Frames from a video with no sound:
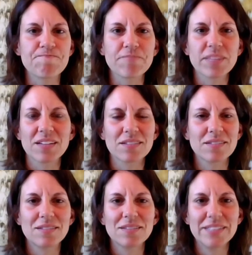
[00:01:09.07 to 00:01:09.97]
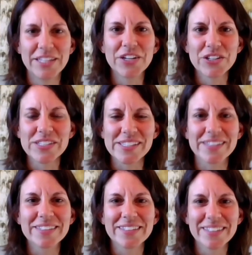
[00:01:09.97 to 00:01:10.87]
those are that's kind of the
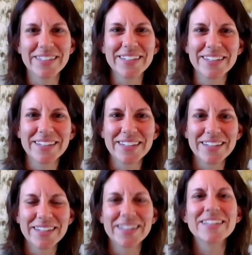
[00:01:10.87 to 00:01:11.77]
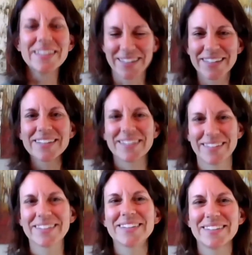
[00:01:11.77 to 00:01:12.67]
the, the trend yeah. now. Where in
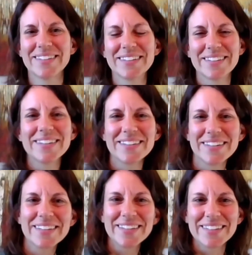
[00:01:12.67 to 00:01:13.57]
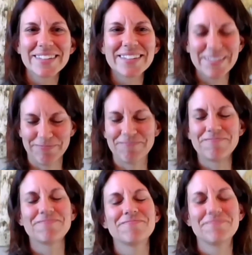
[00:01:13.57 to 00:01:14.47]
third grade or in second grade, yeah. I
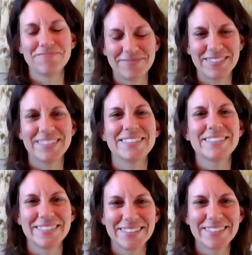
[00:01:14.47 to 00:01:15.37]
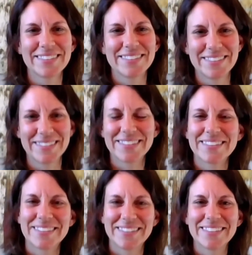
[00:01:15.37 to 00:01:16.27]
want to you know make
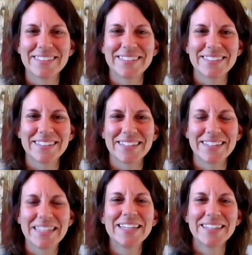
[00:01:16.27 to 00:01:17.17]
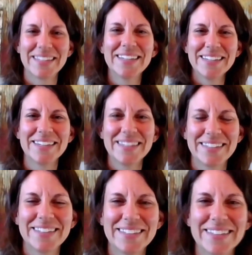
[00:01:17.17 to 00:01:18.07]
friends. That and you're gonna get.
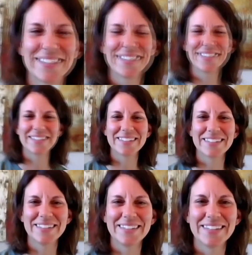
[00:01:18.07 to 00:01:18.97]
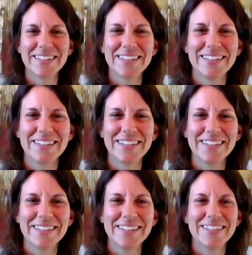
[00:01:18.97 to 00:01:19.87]
I want to hang with Zorro
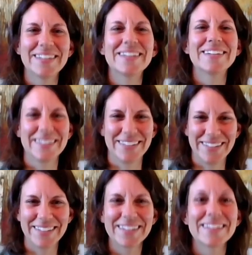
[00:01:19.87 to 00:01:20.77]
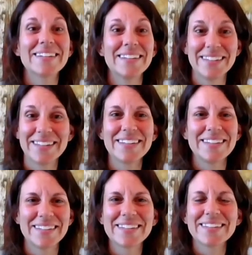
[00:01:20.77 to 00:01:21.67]
the, or Moon or Moon the cow,
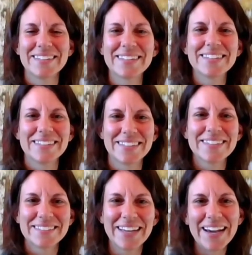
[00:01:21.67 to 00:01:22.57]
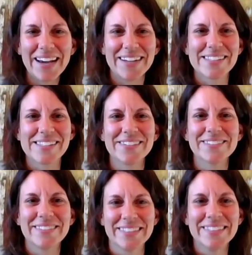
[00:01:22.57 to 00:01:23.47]
right? So oh, yeah, oh, so, all
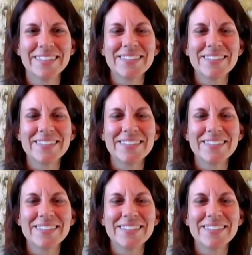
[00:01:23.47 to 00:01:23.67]
right.